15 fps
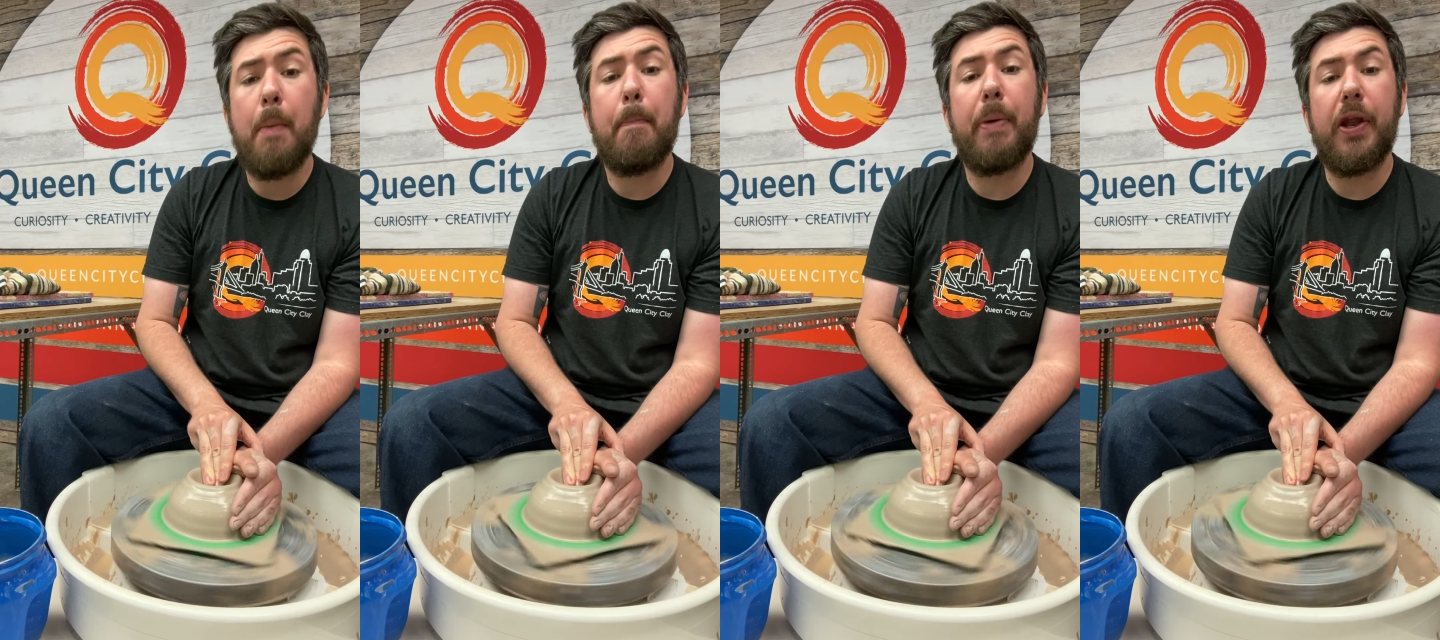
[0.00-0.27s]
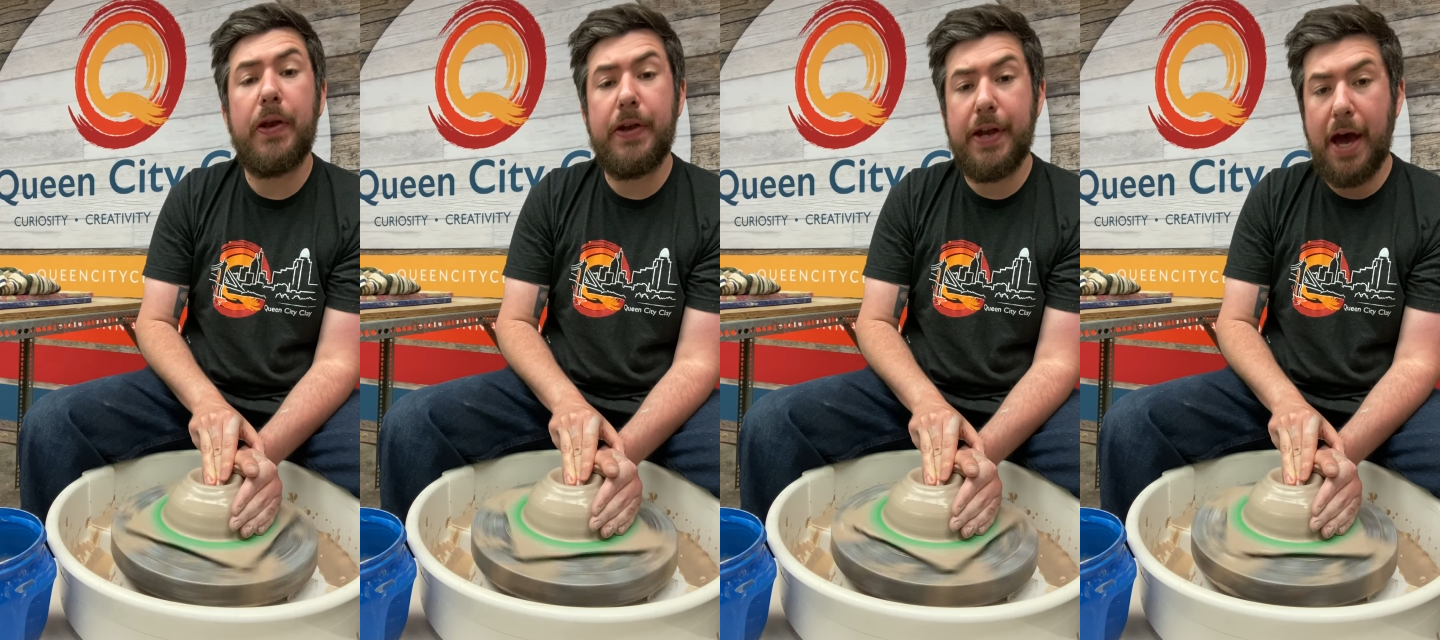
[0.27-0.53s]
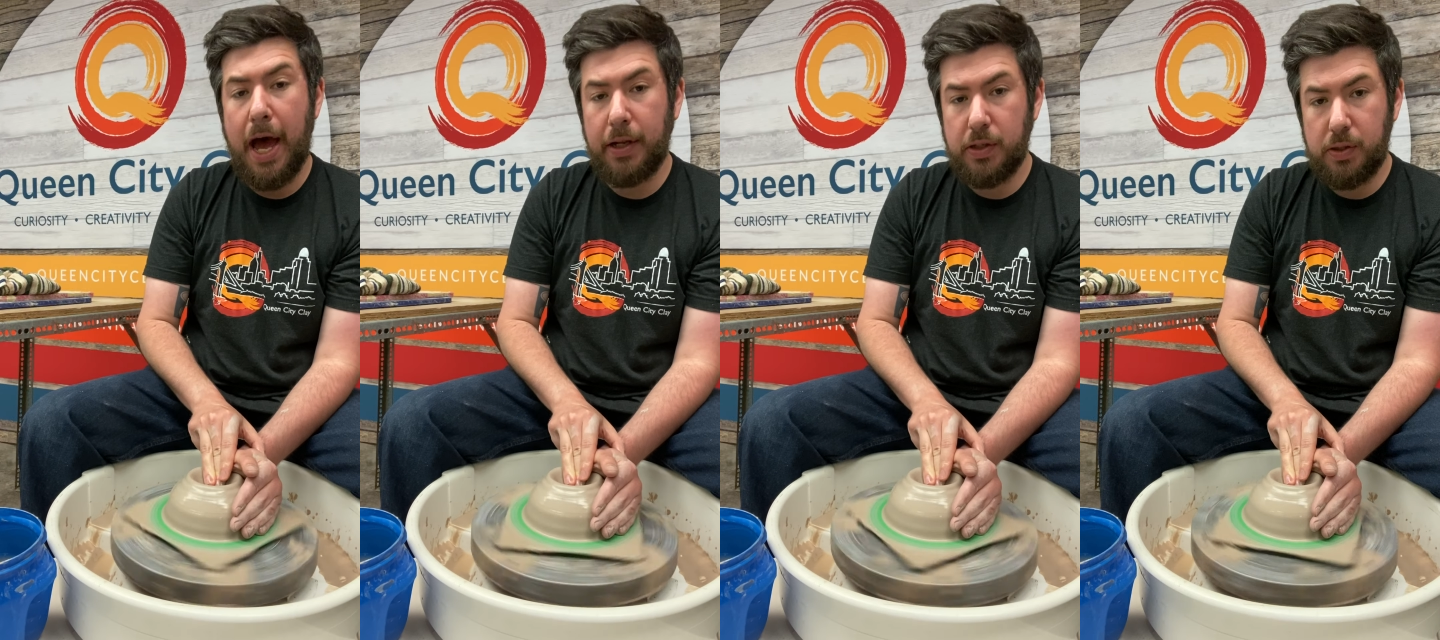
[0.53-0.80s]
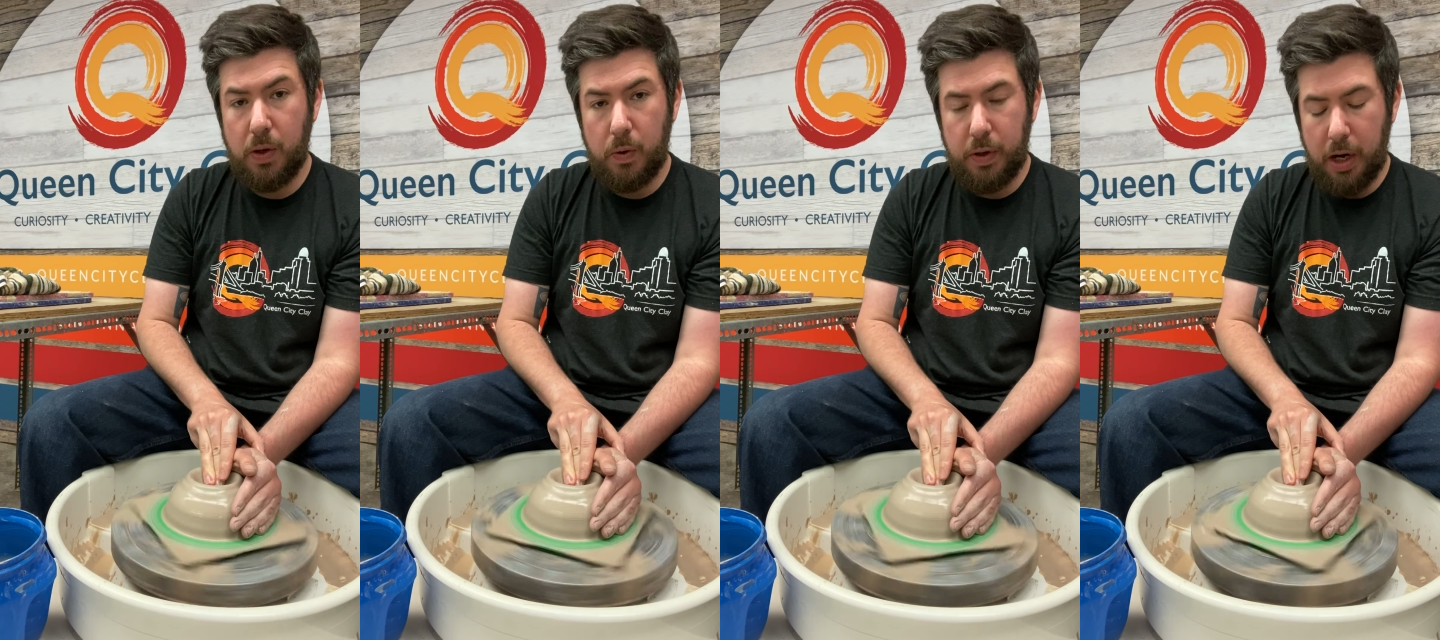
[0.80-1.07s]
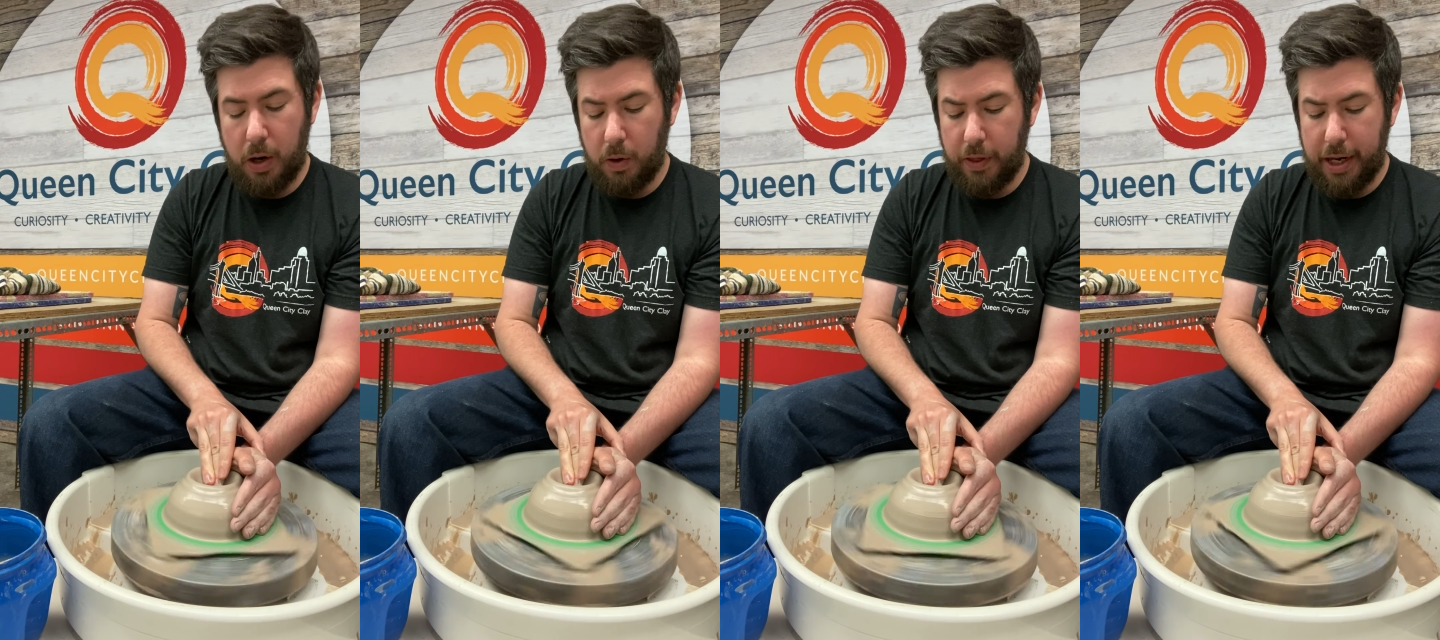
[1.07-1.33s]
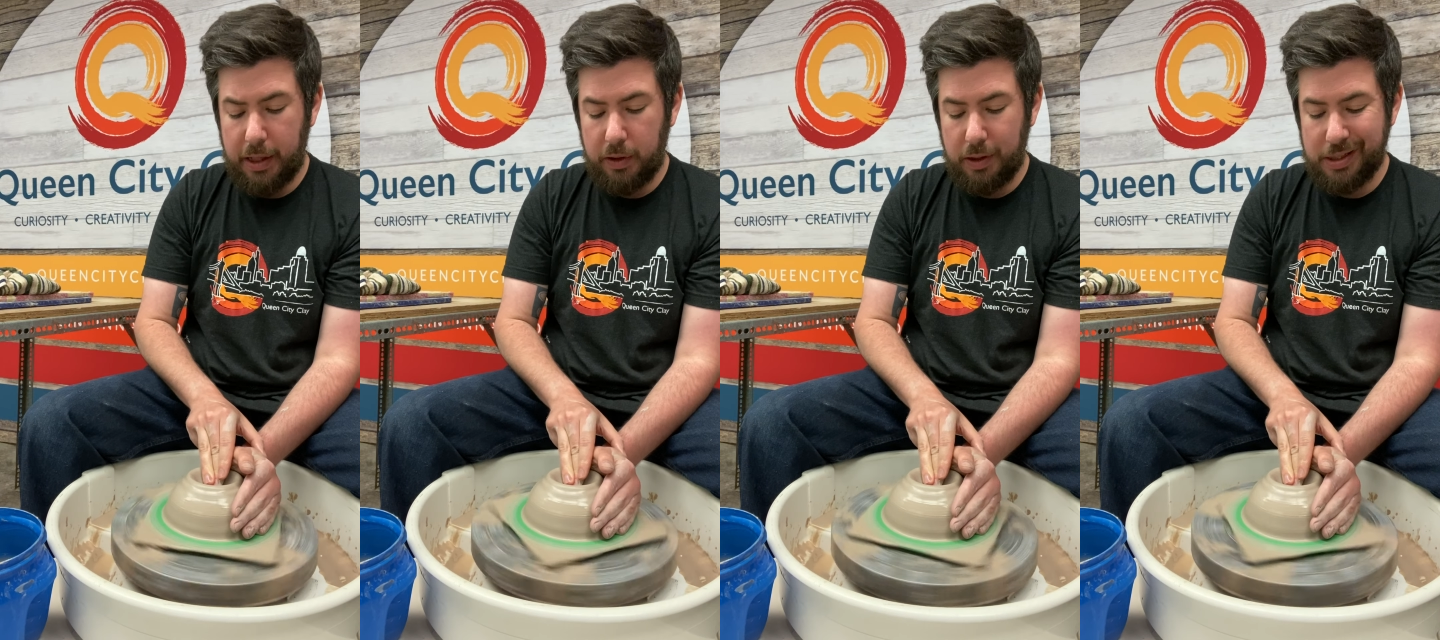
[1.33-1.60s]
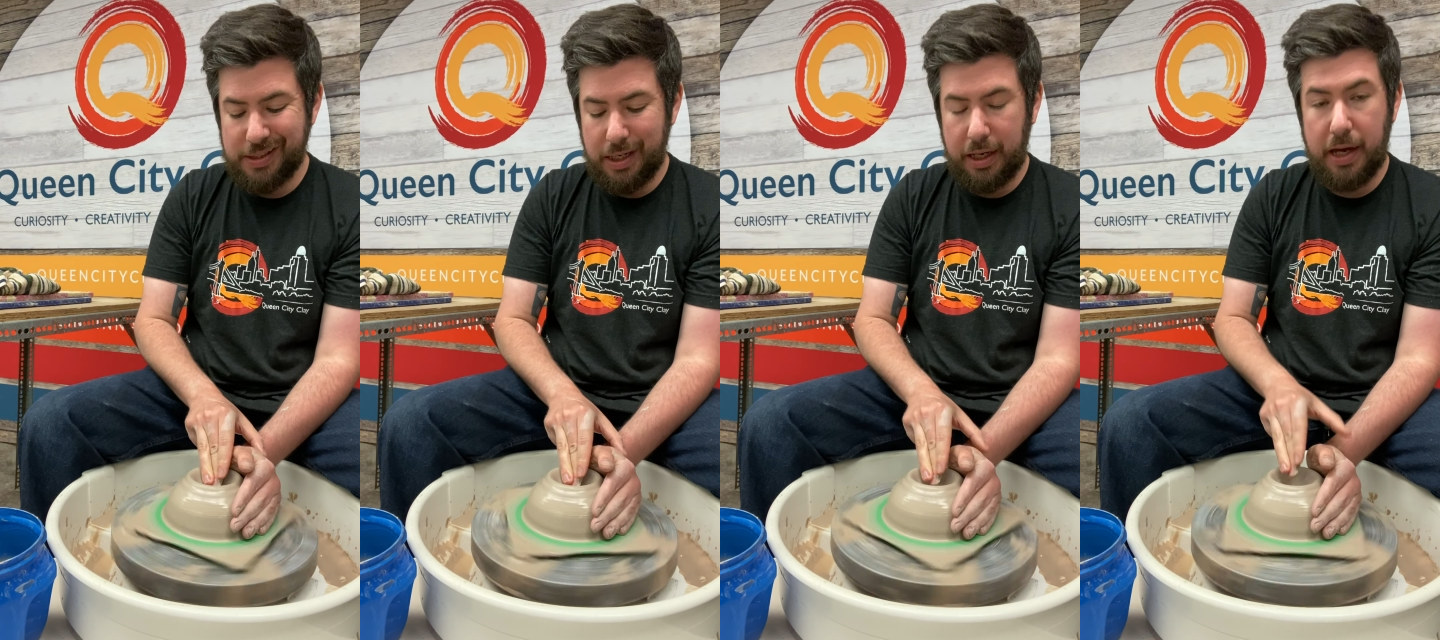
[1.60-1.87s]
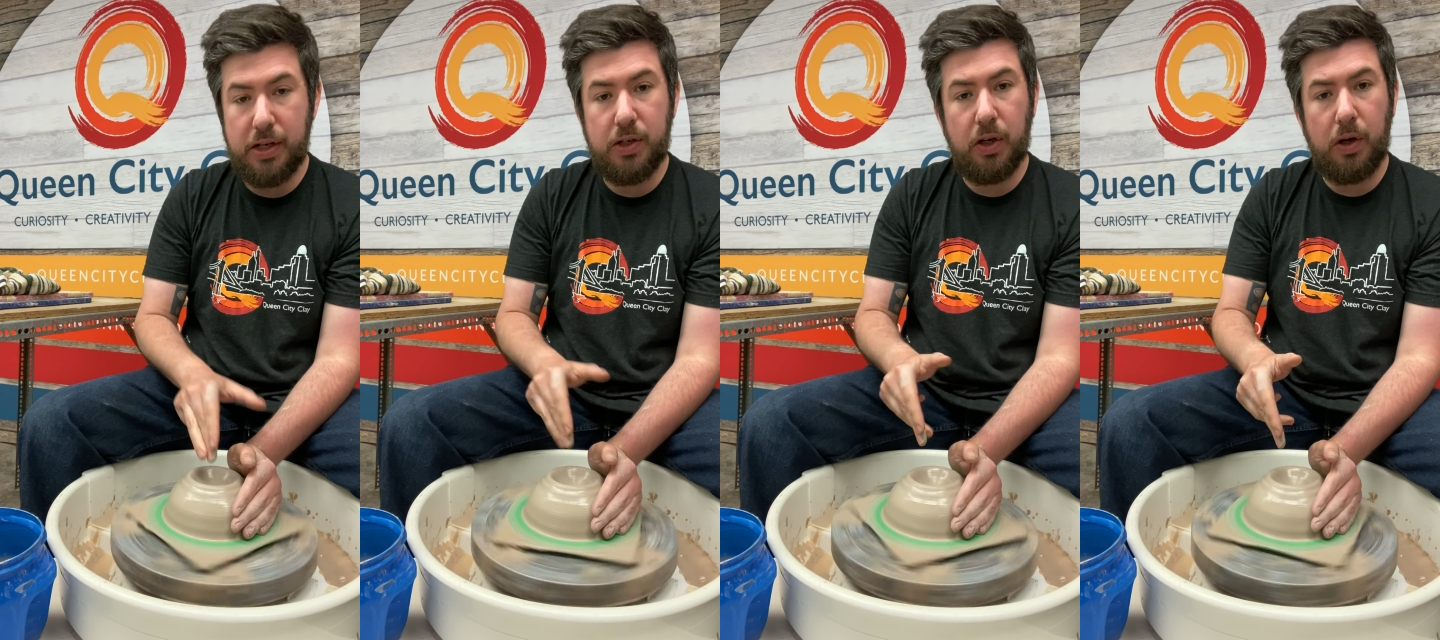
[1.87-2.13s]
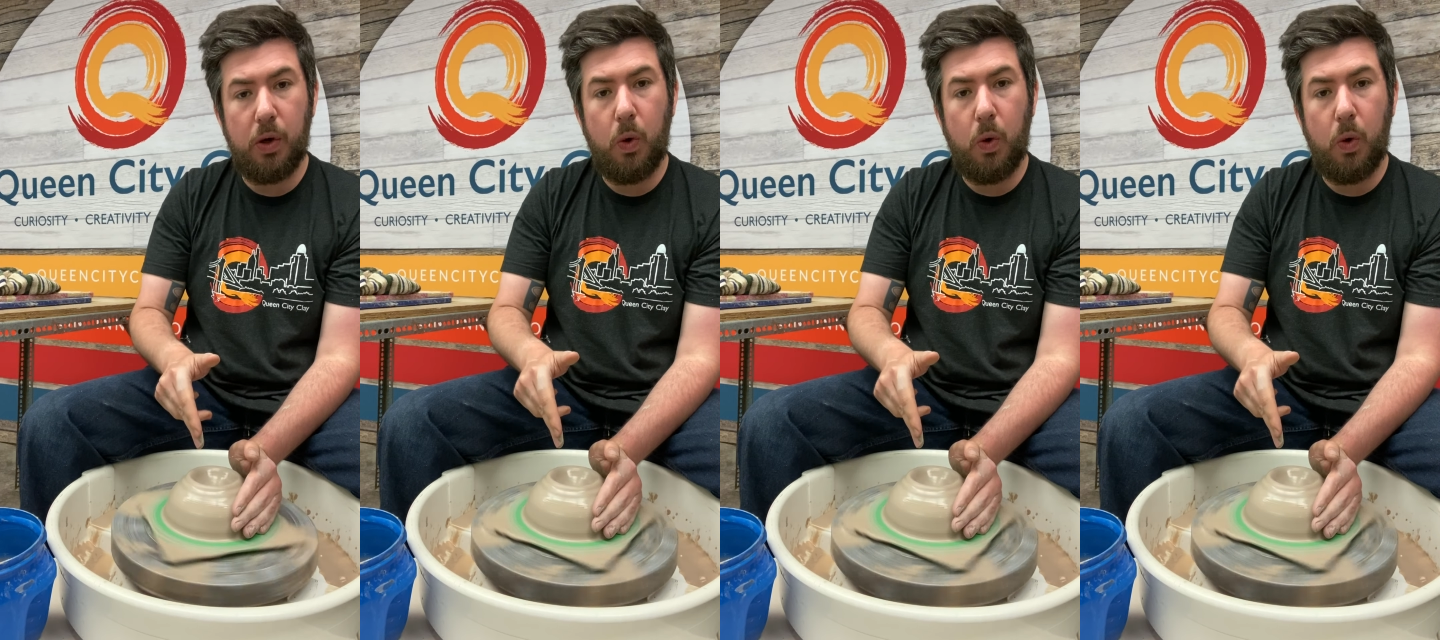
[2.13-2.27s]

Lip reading: but not so narrow that it looks like I took a